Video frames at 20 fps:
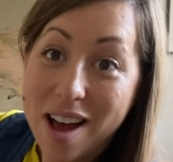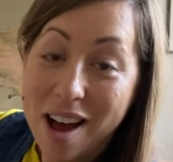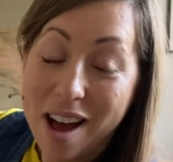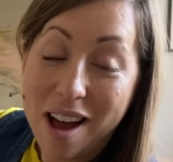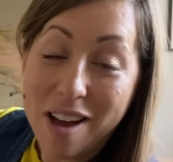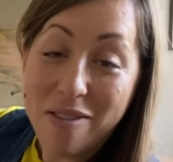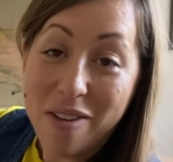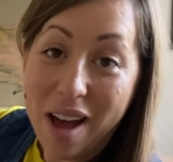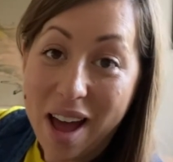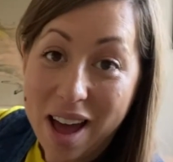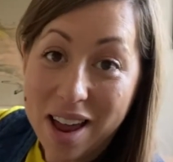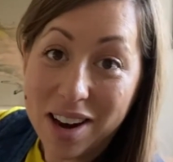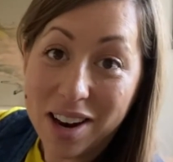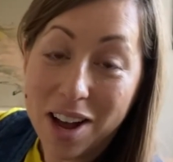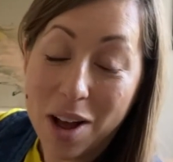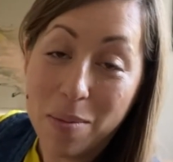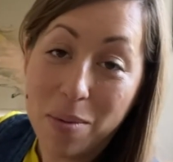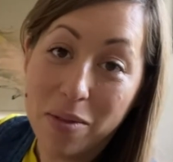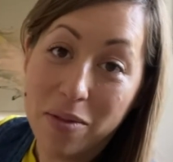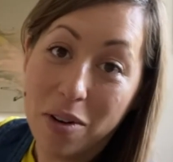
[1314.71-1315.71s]
I've had a
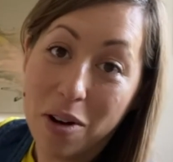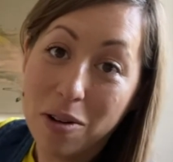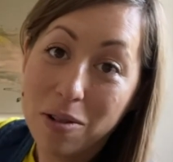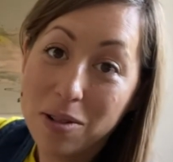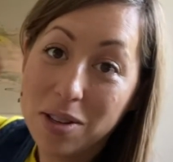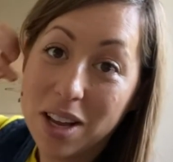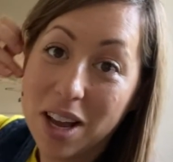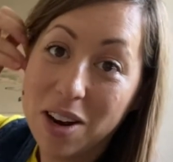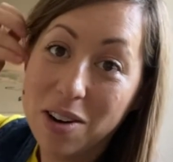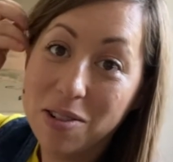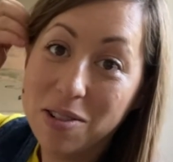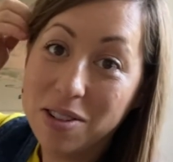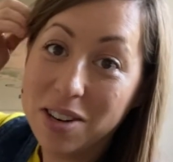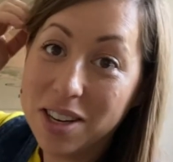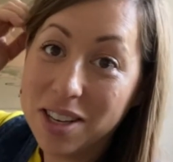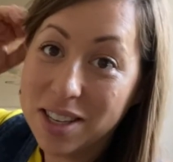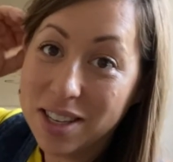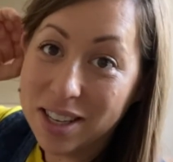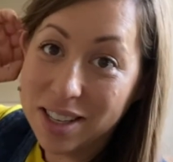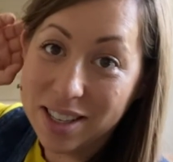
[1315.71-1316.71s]
couple of wholesale
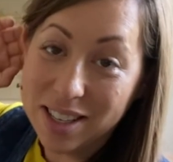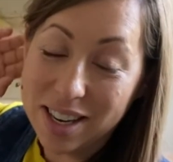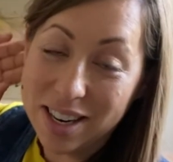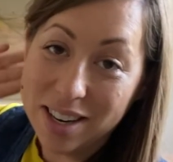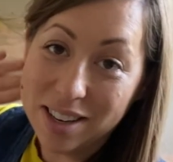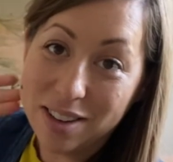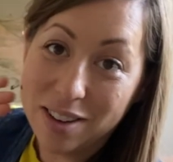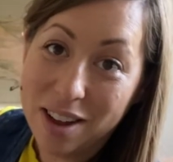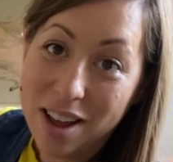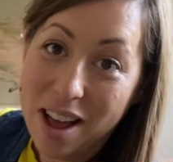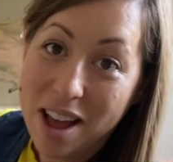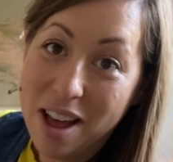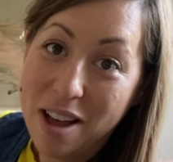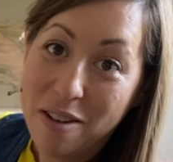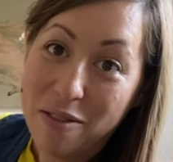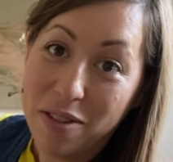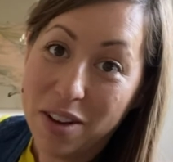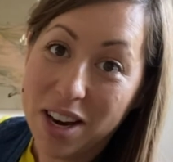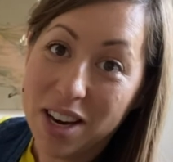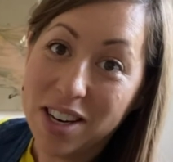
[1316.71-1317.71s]
orders since
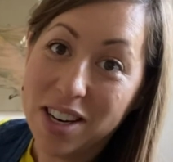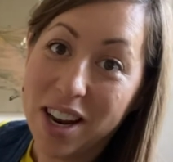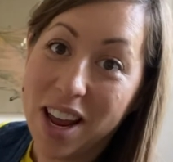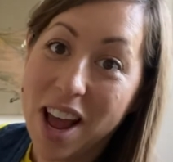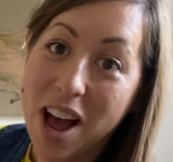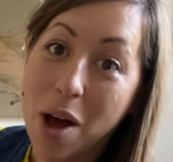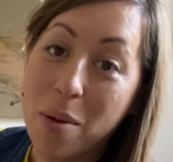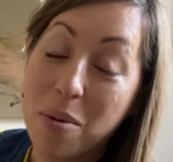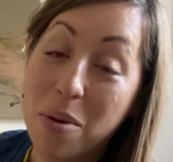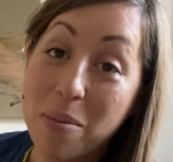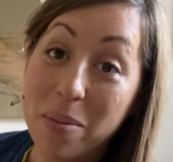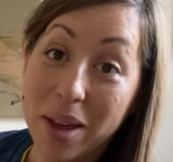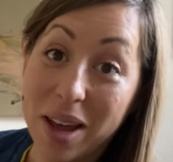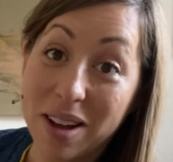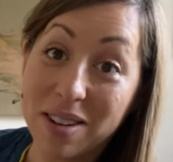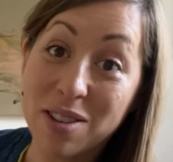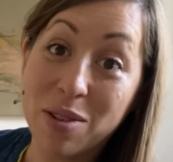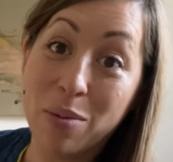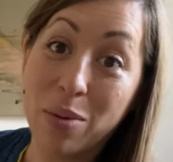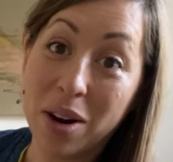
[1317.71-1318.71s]
finishing it up and being
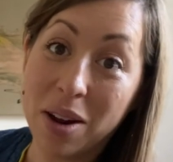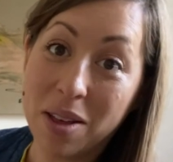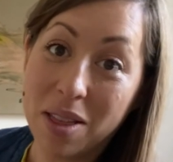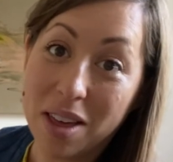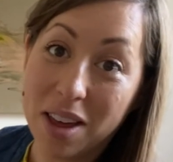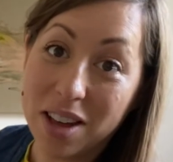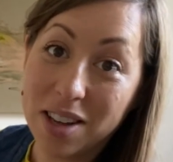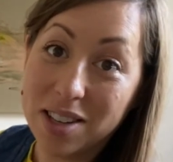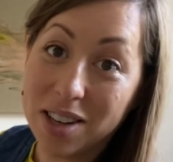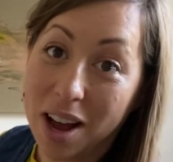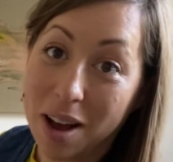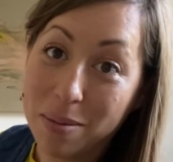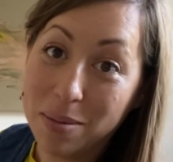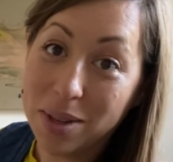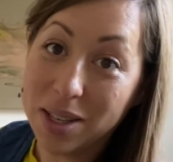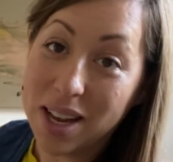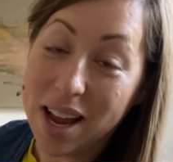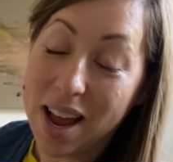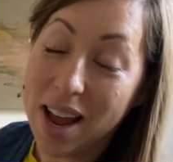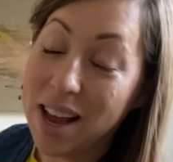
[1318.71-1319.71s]
able to bring things
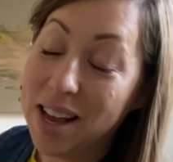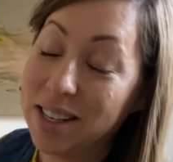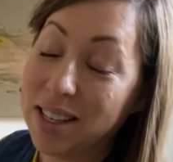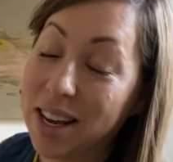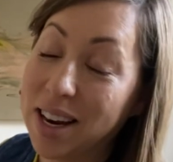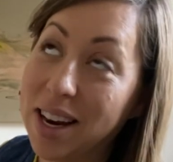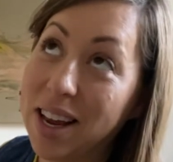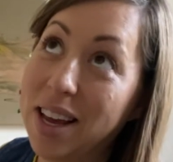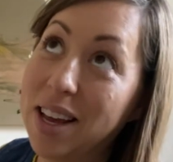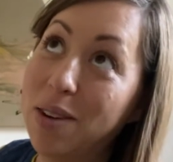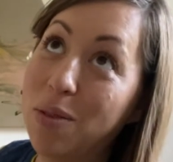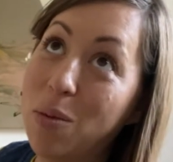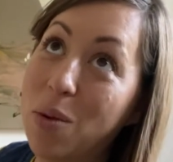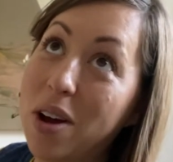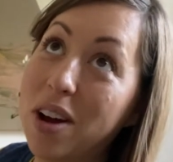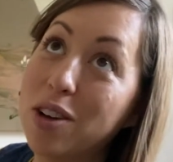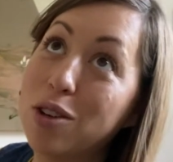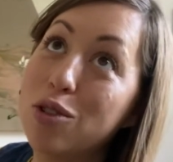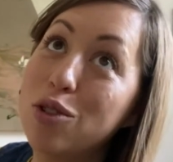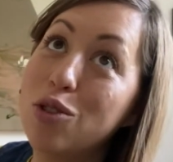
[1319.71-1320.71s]
upstairs, and it
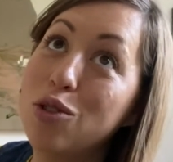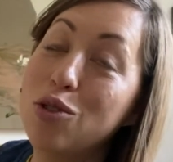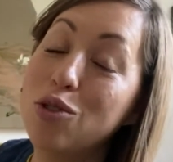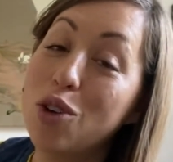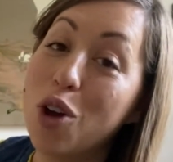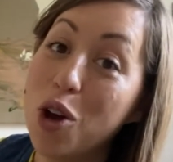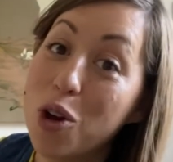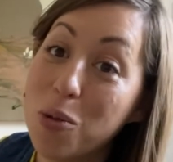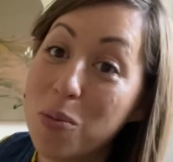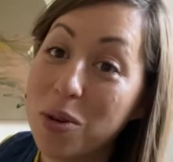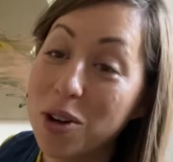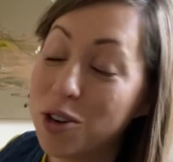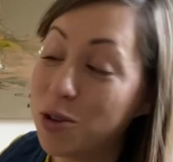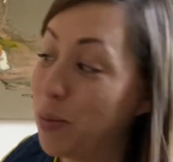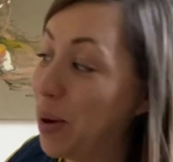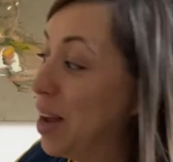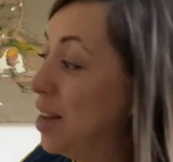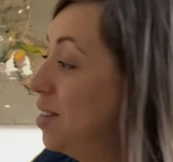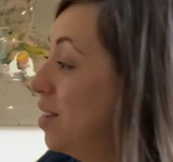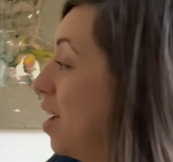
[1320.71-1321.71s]
works so much
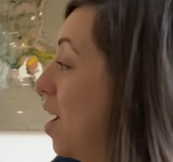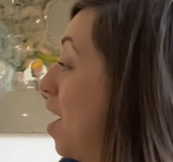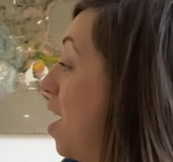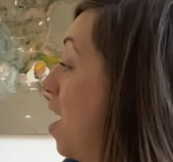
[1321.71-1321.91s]
better.